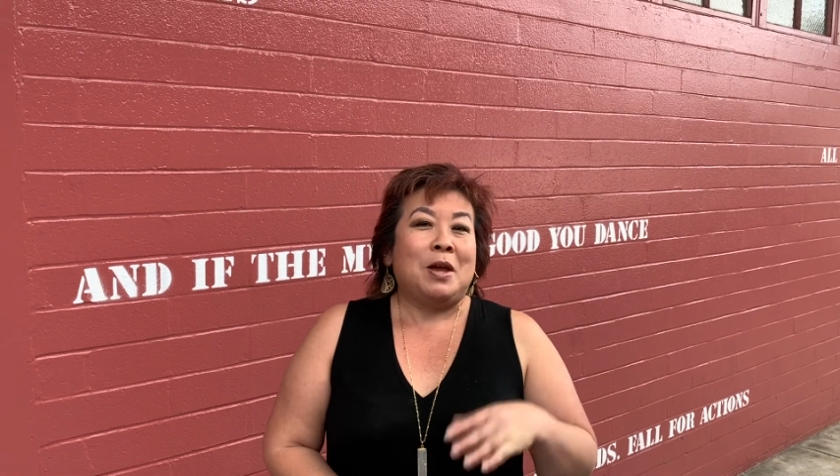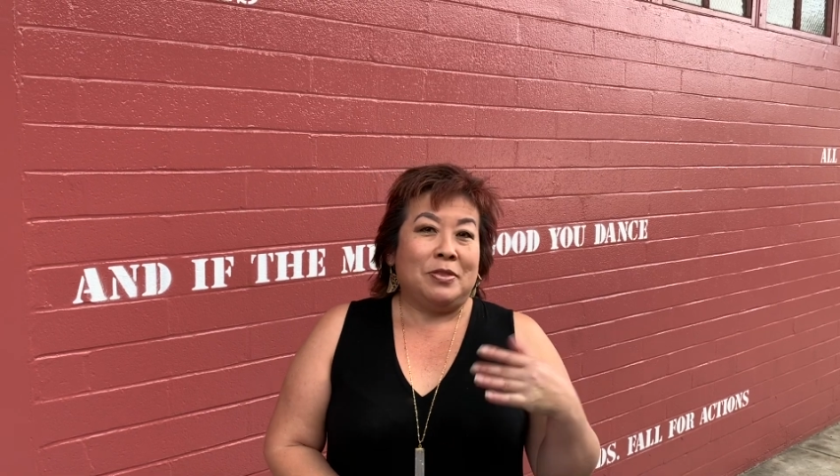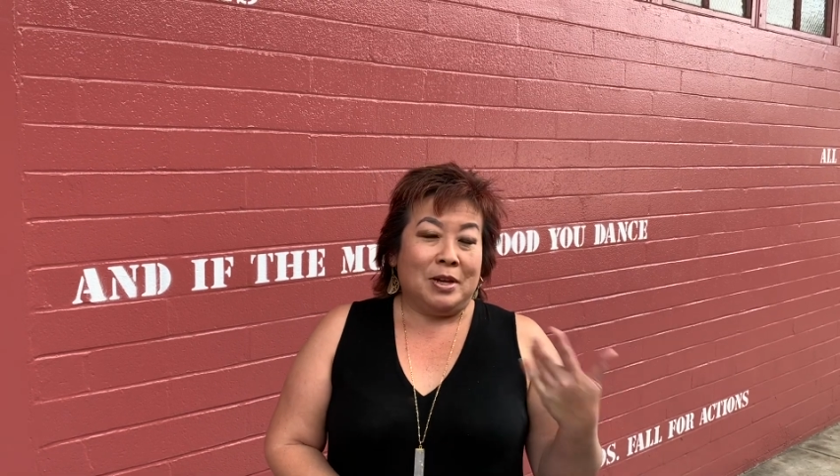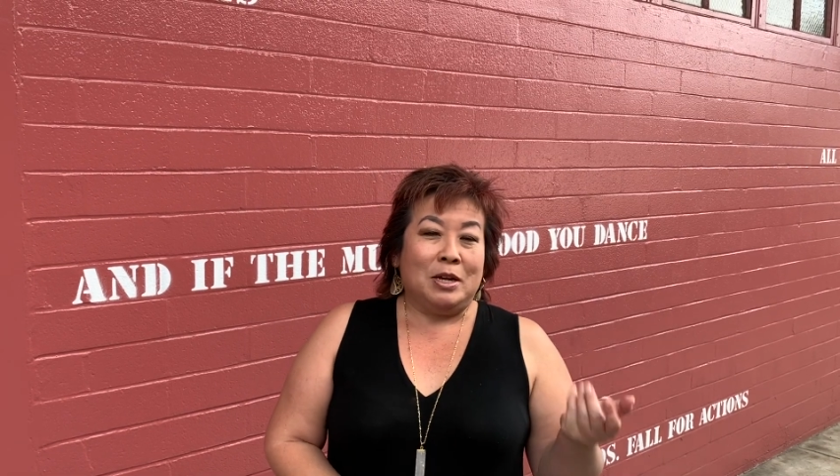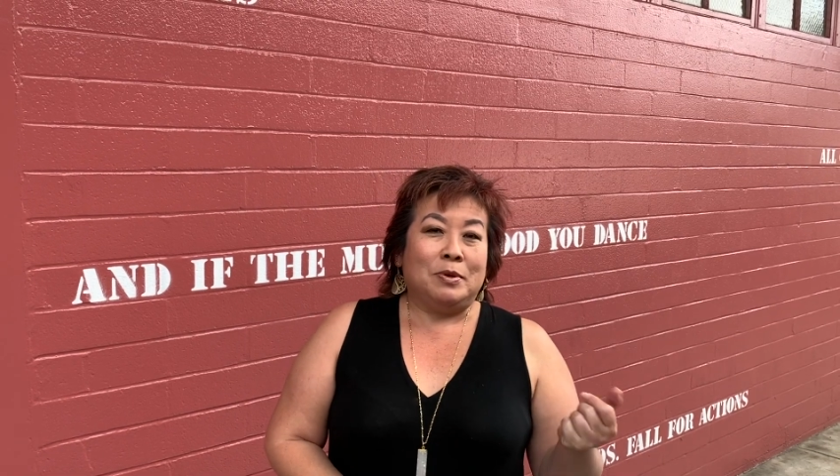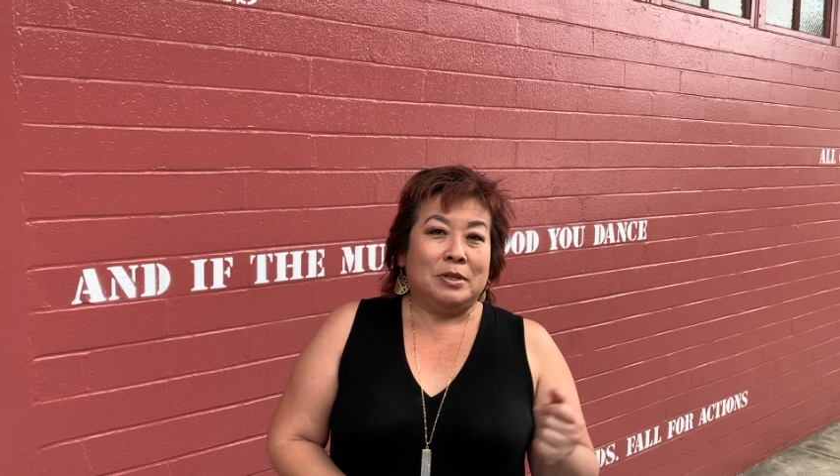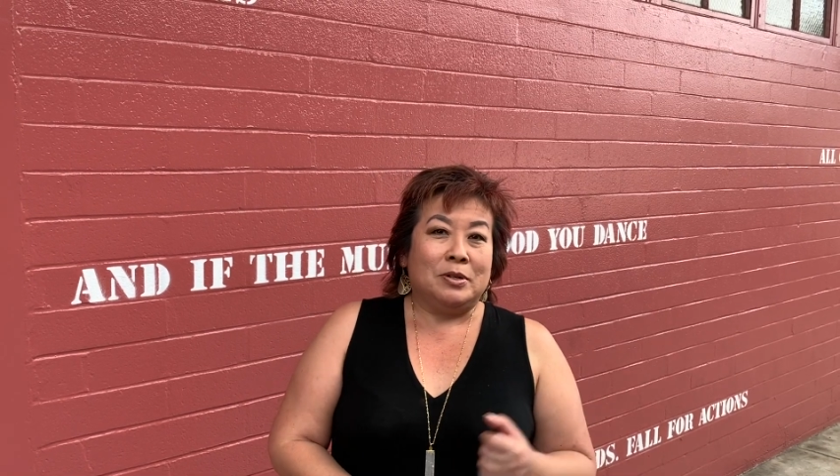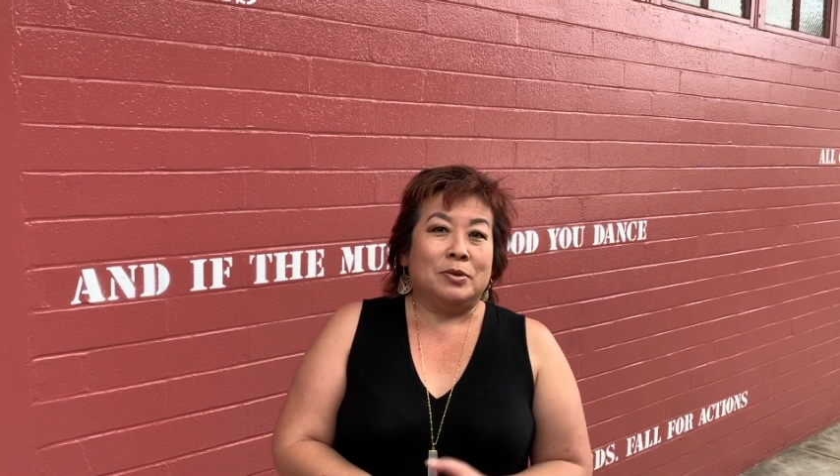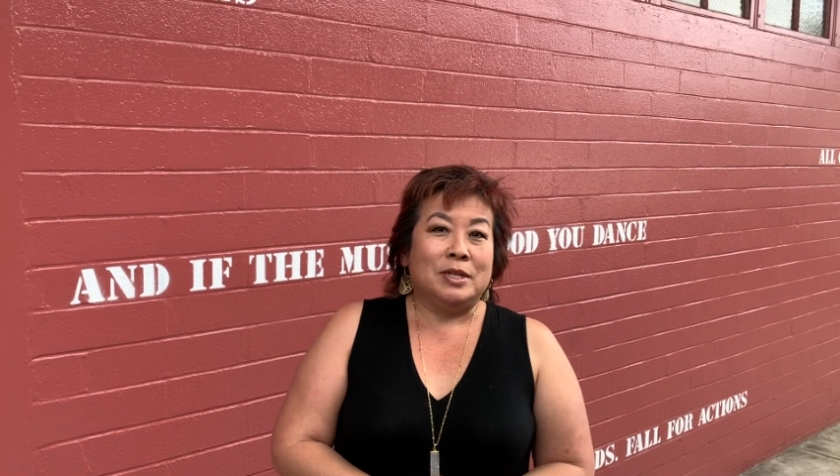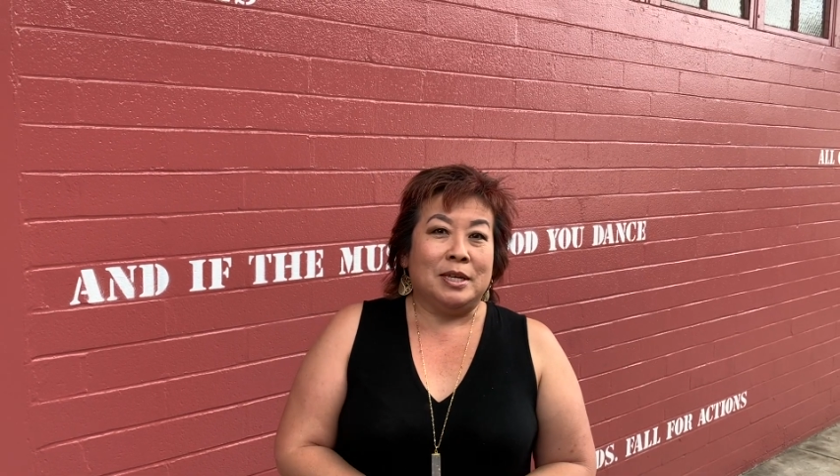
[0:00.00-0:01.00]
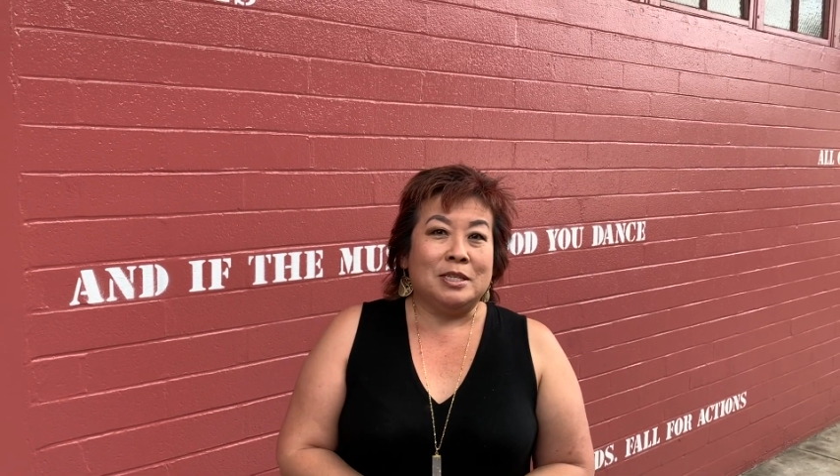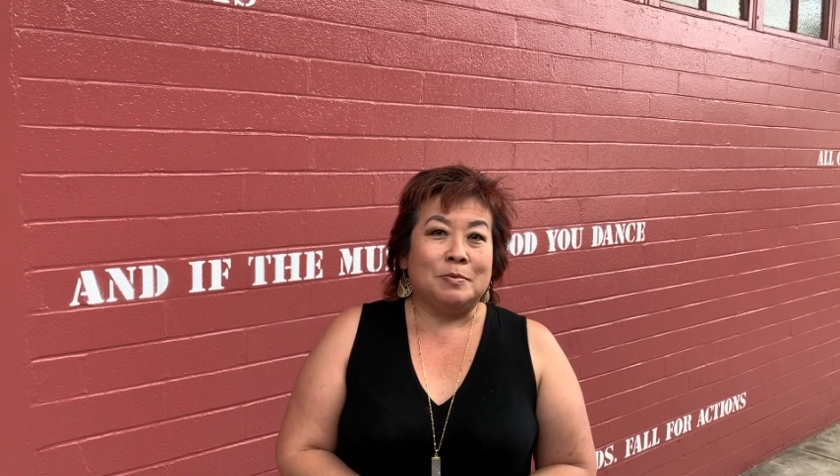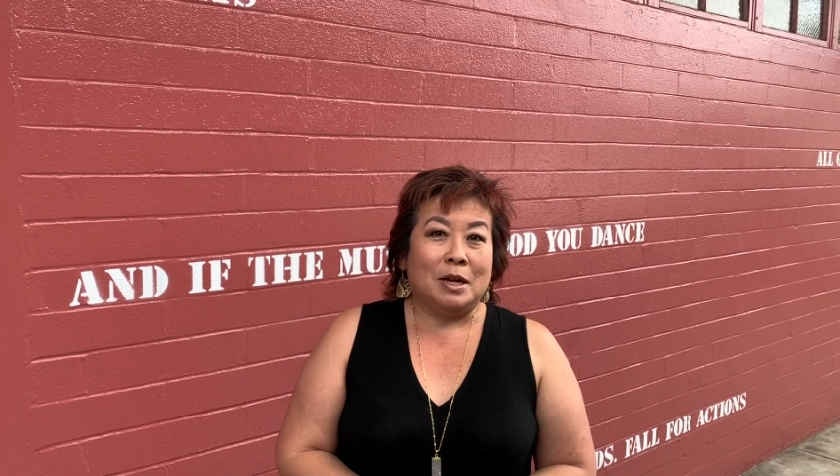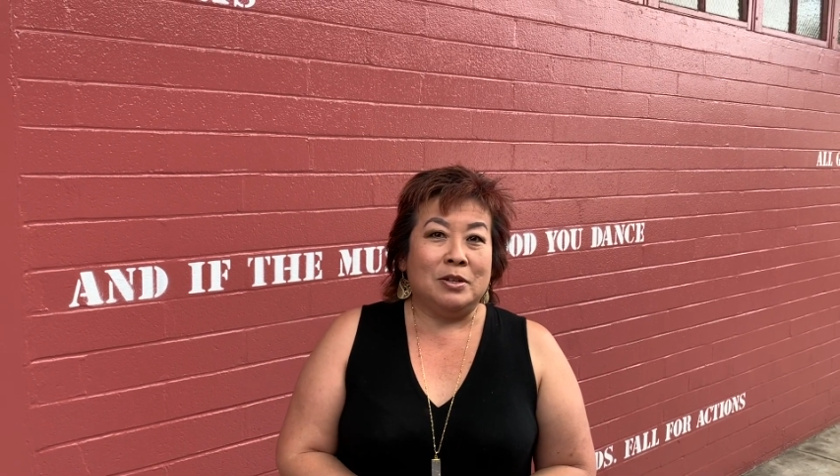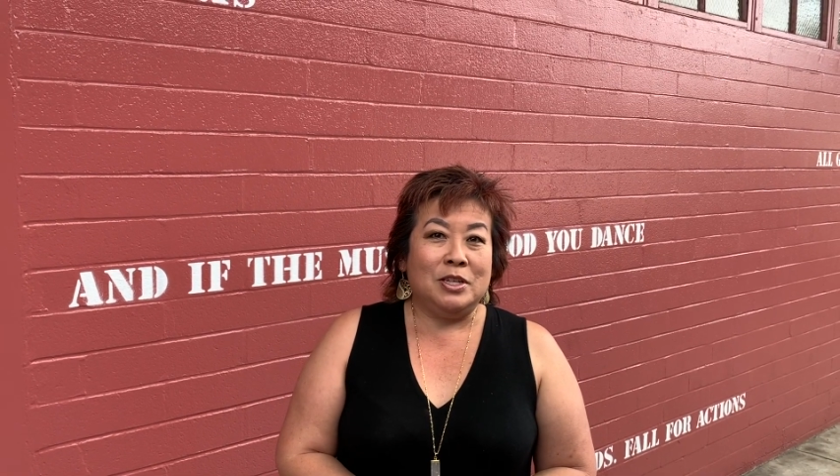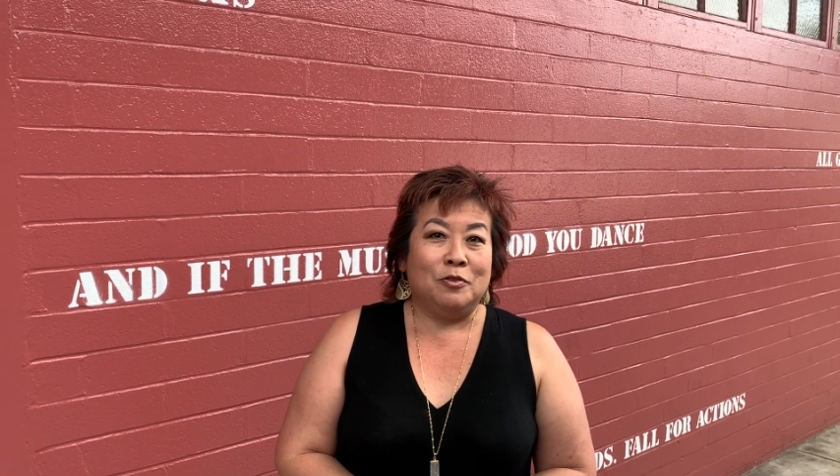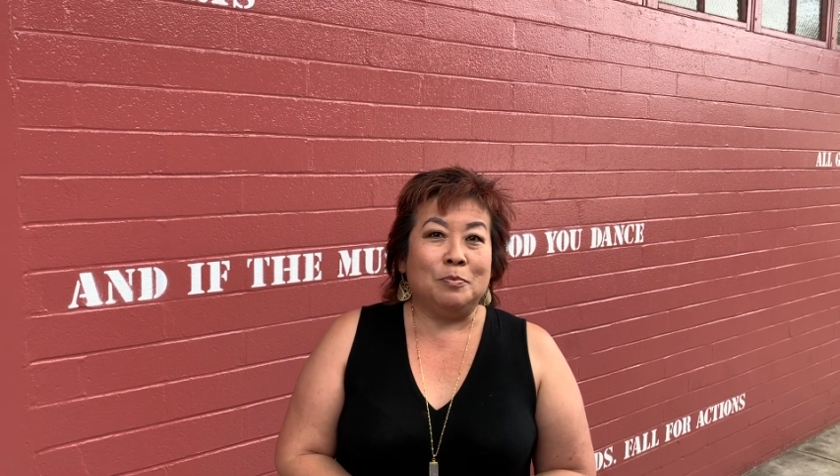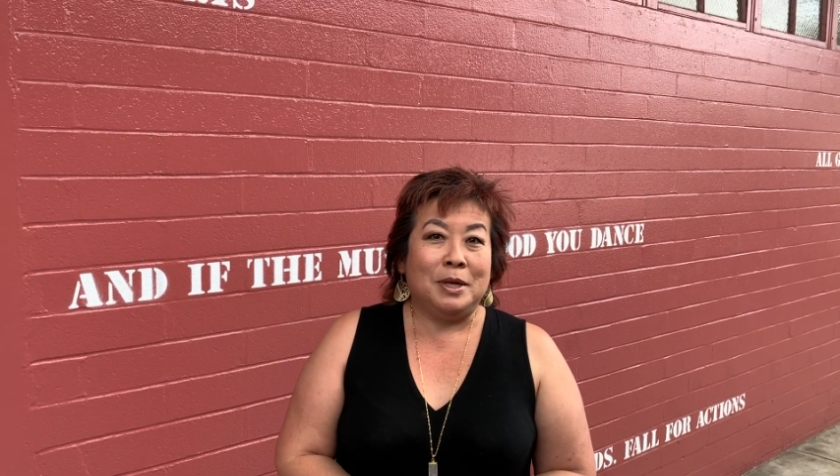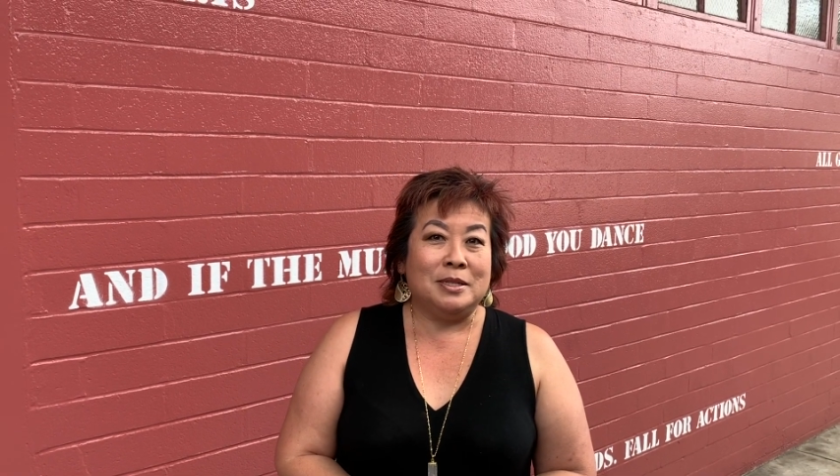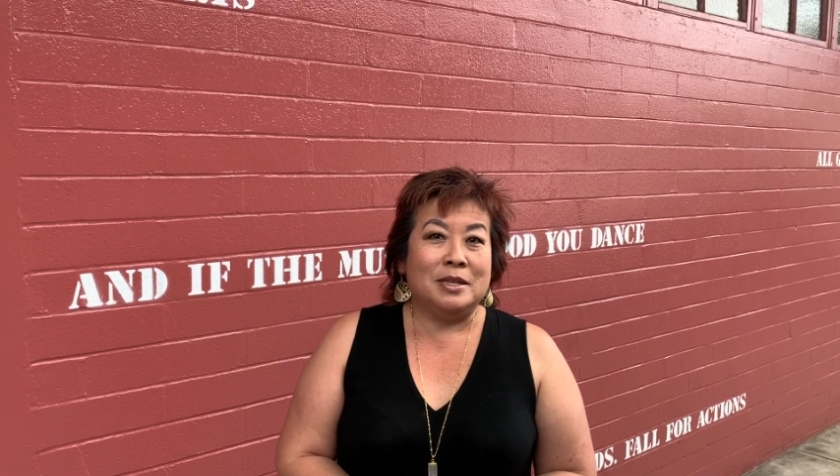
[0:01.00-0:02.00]
I thought I would go and get some gau gee
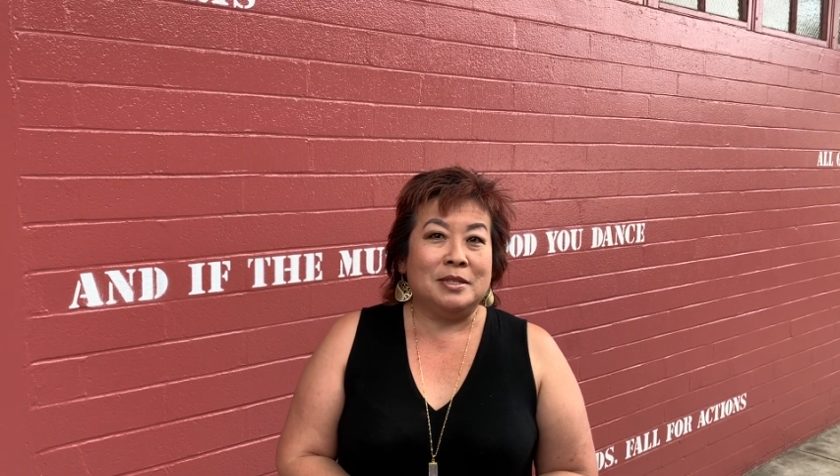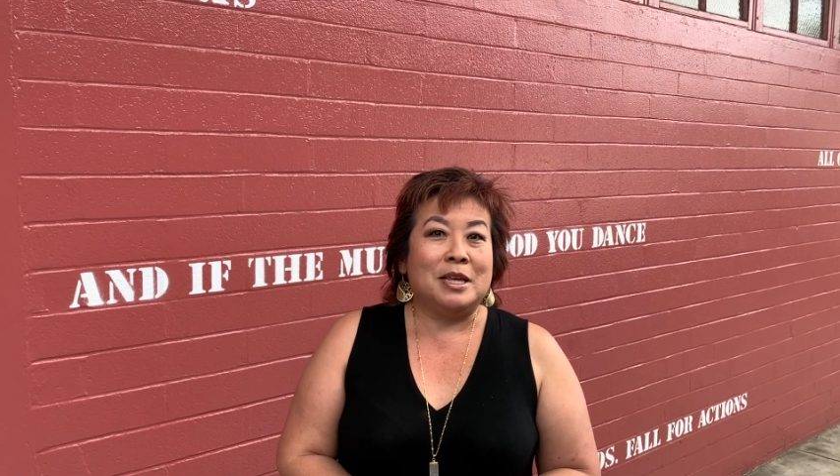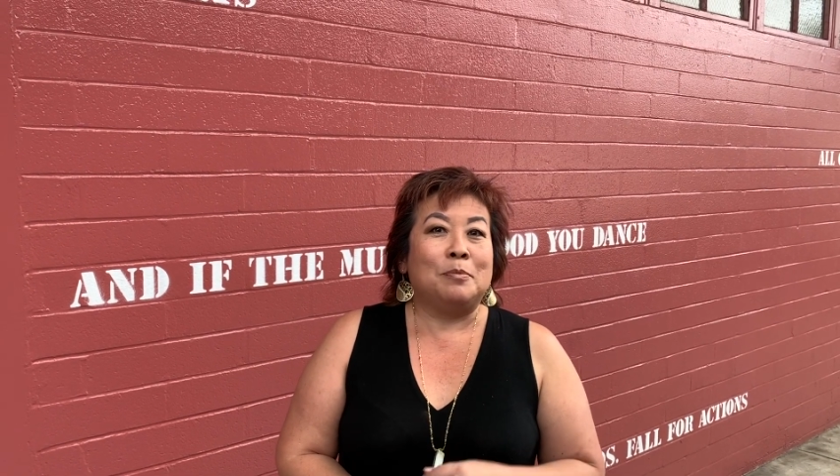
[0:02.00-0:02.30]
from places